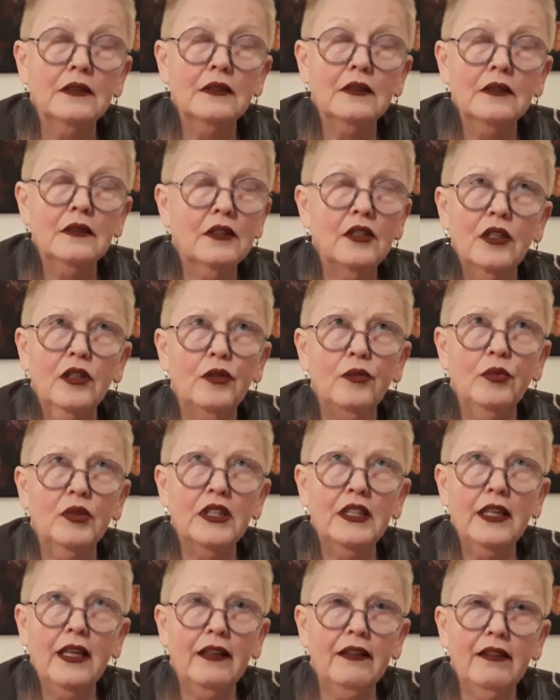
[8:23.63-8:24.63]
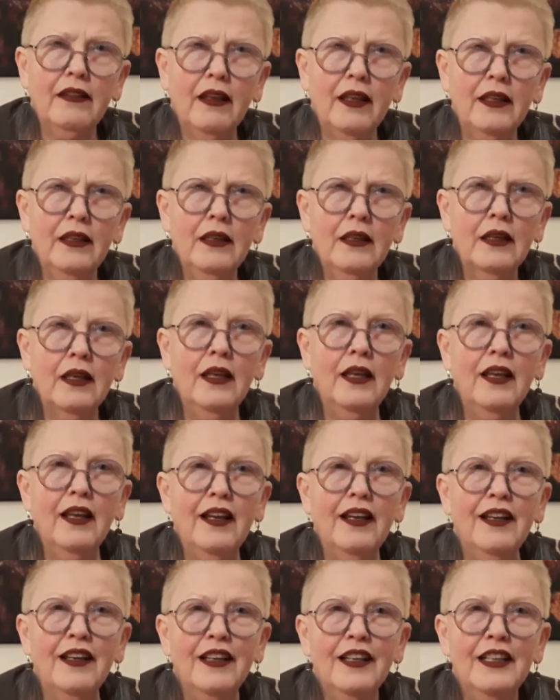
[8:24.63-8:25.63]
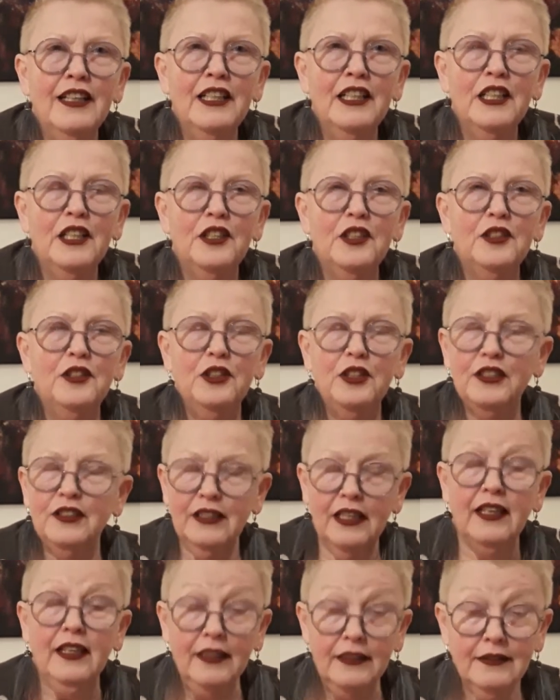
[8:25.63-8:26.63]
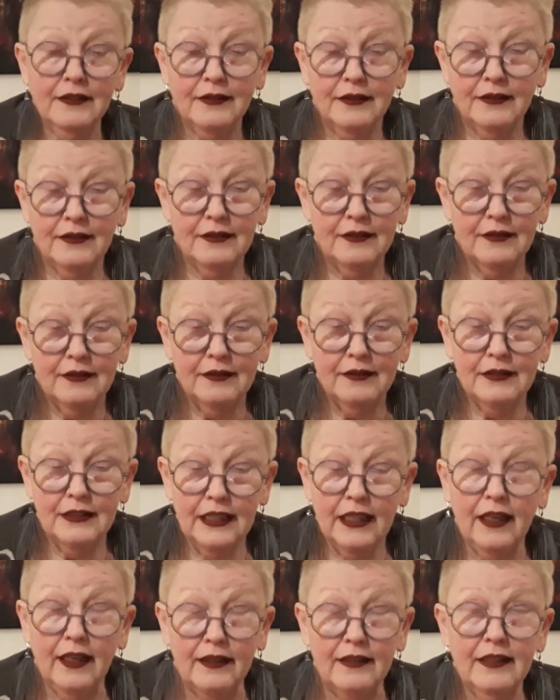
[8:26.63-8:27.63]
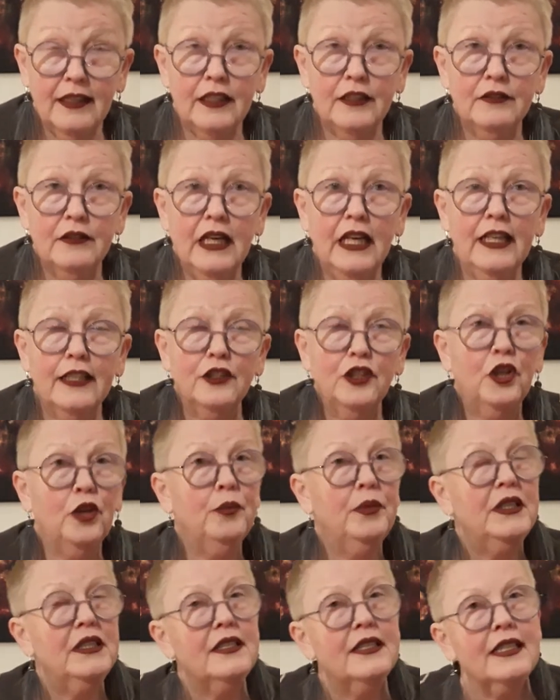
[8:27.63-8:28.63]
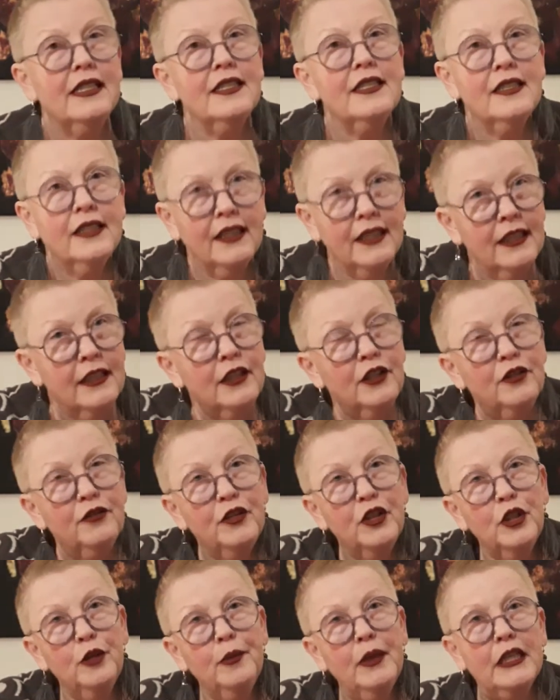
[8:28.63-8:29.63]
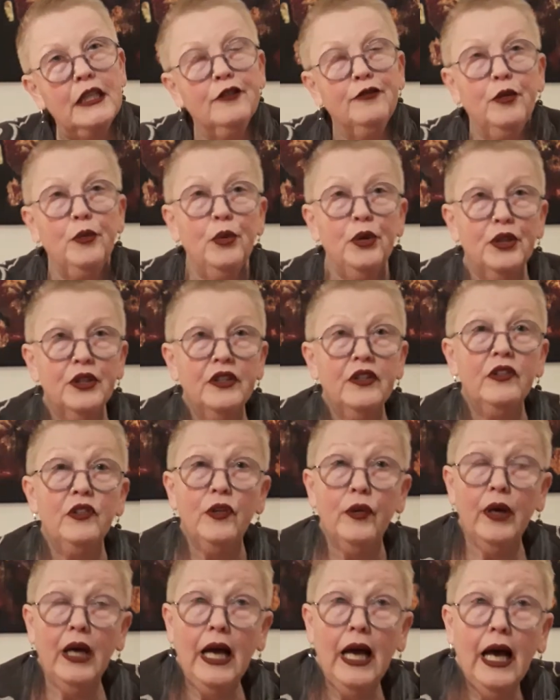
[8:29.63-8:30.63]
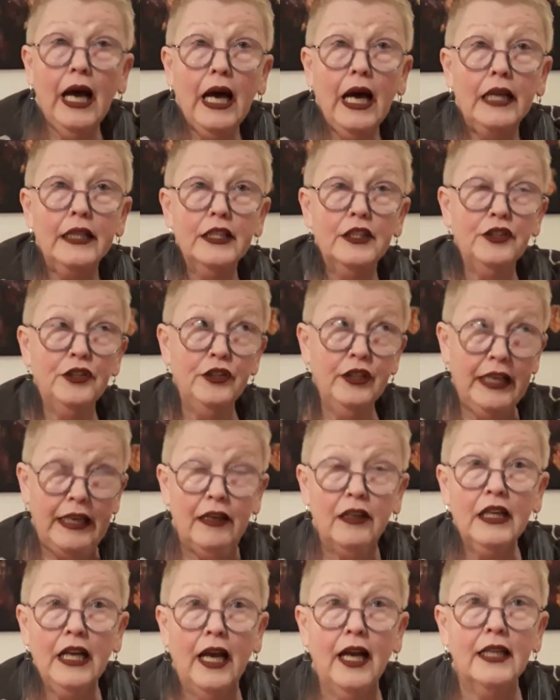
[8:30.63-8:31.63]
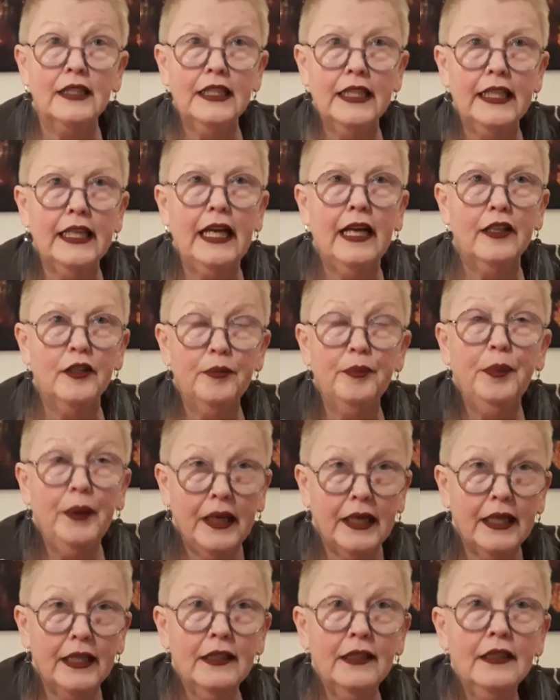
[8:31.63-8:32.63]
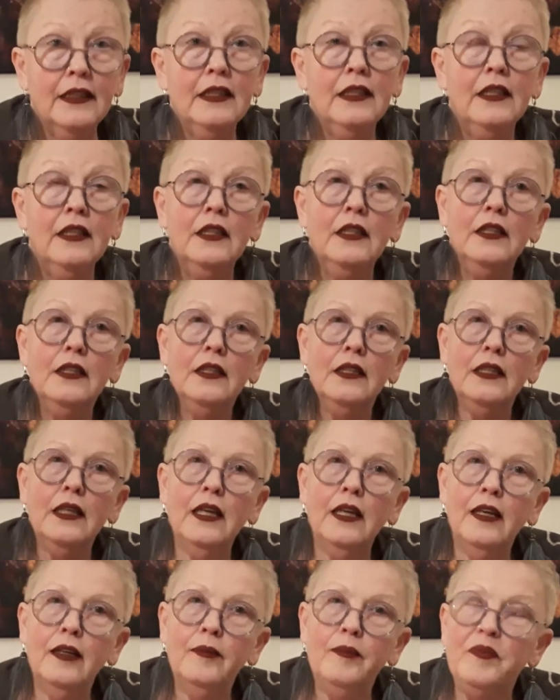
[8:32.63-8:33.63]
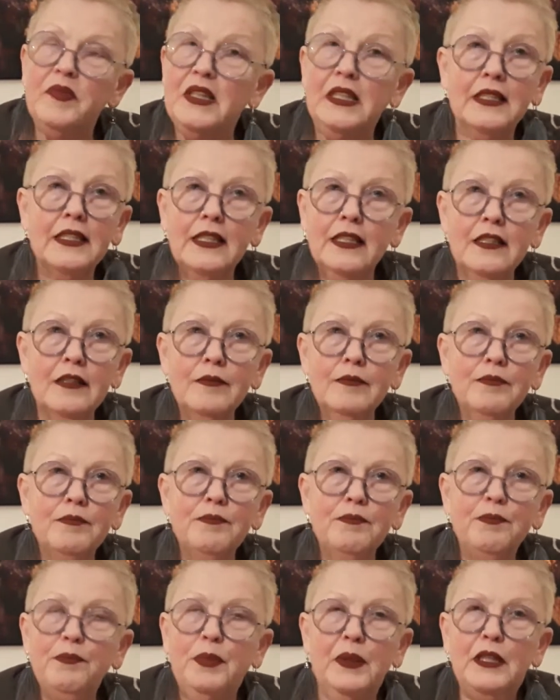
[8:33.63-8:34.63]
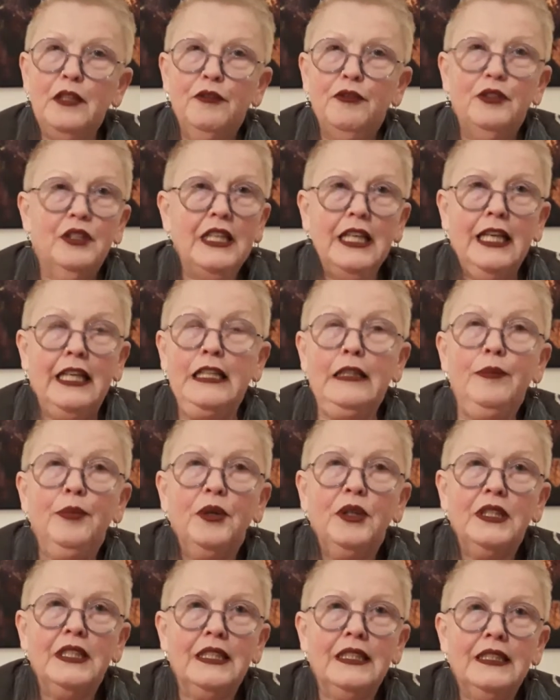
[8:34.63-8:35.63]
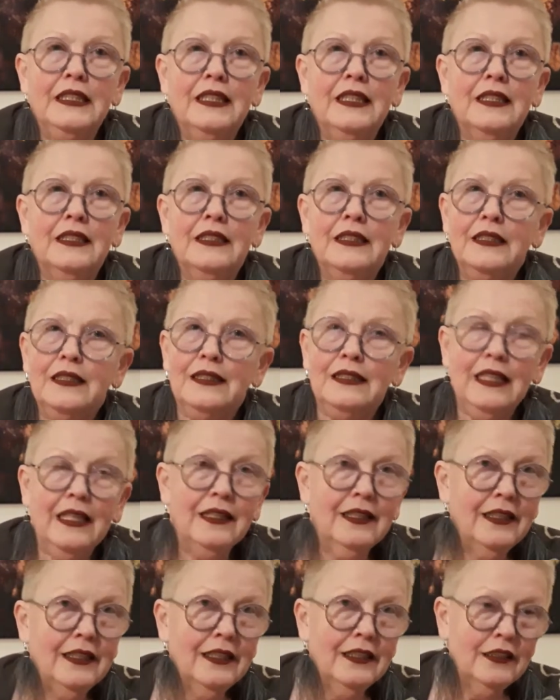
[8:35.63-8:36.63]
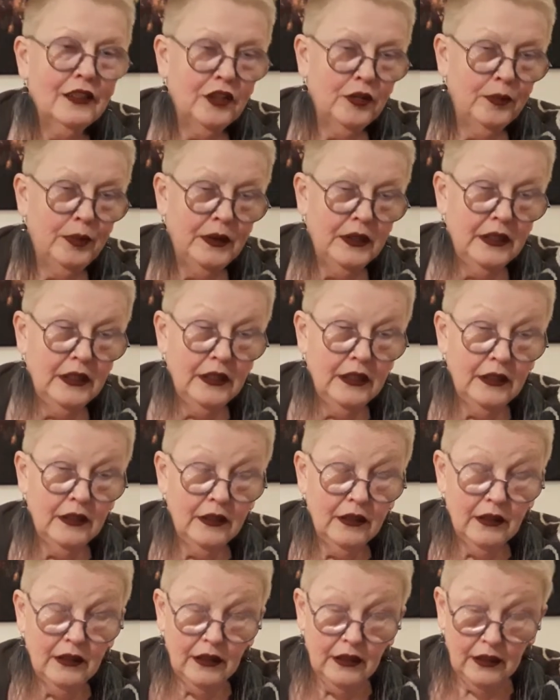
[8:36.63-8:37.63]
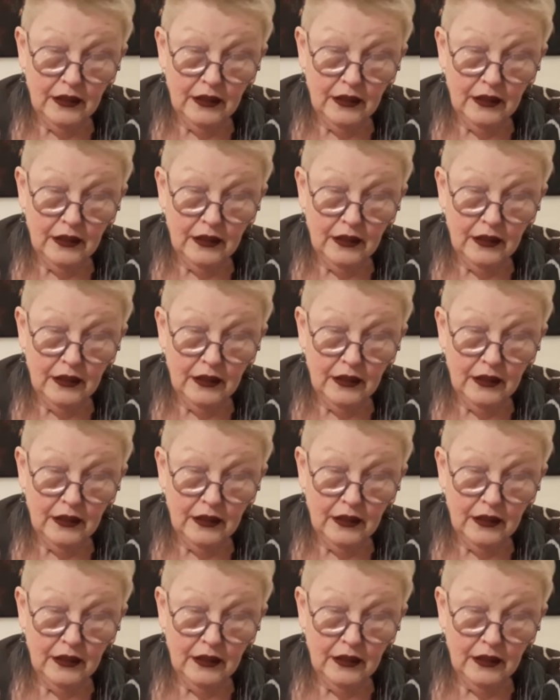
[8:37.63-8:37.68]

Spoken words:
No, what did I say? Yeah, I said it right. Nobody says thank you very much for working so hard that you now can't get out of bed. It doesn't benefit anybody, and it's nothing to be